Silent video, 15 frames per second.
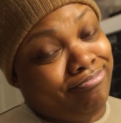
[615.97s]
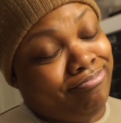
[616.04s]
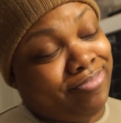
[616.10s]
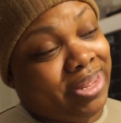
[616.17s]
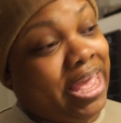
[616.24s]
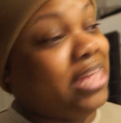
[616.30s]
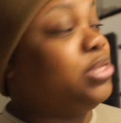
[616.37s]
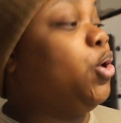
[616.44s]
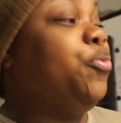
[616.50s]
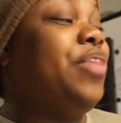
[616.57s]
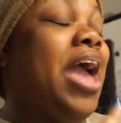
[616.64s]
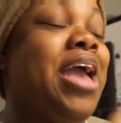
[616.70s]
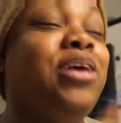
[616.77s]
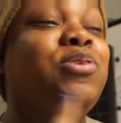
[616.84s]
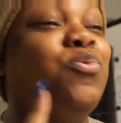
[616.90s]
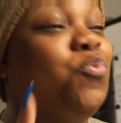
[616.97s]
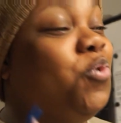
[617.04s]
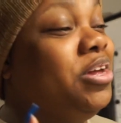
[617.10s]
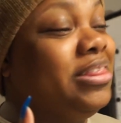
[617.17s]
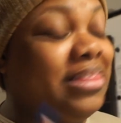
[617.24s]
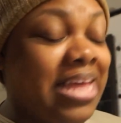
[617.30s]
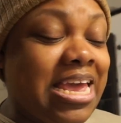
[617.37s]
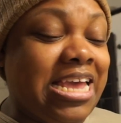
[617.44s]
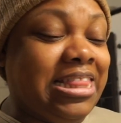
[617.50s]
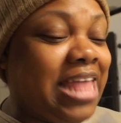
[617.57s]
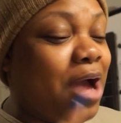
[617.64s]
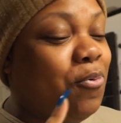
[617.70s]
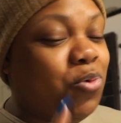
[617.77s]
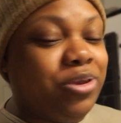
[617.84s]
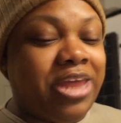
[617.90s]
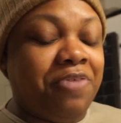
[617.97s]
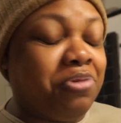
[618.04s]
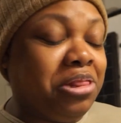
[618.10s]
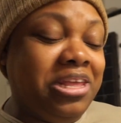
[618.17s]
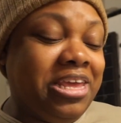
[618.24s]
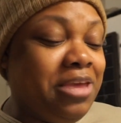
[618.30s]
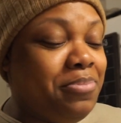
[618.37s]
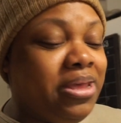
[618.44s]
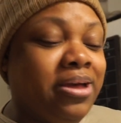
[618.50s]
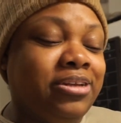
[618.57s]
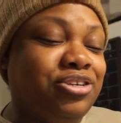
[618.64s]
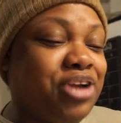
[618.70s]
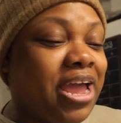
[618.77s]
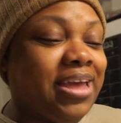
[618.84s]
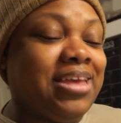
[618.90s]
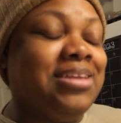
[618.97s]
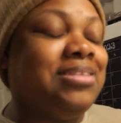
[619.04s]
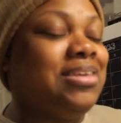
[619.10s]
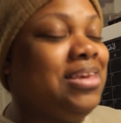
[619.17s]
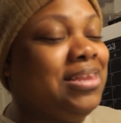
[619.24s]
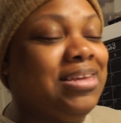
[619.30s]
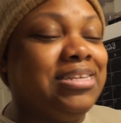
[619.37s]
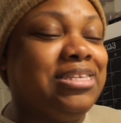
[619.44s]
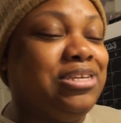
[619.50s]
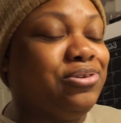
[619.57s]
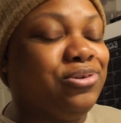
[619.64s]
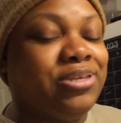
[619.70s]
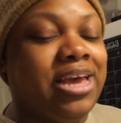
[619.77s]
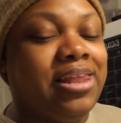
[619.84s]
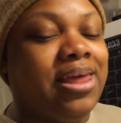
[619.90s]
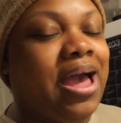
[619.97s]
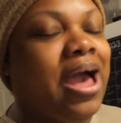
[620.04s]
Okay, so that is one thing that will definitely keep me on track, is eating Caesar salad.